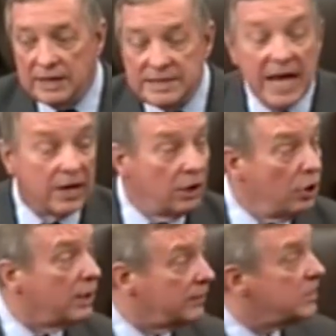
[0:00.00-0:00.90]
Take a
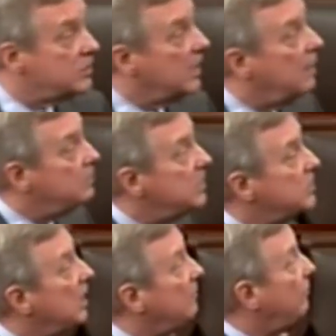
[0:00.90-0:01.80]
look at this empty
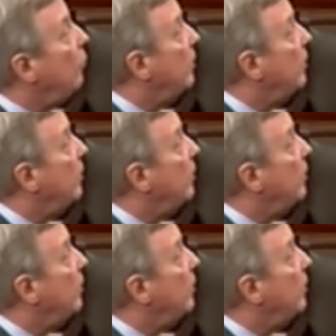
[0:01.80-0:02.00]
Senate floor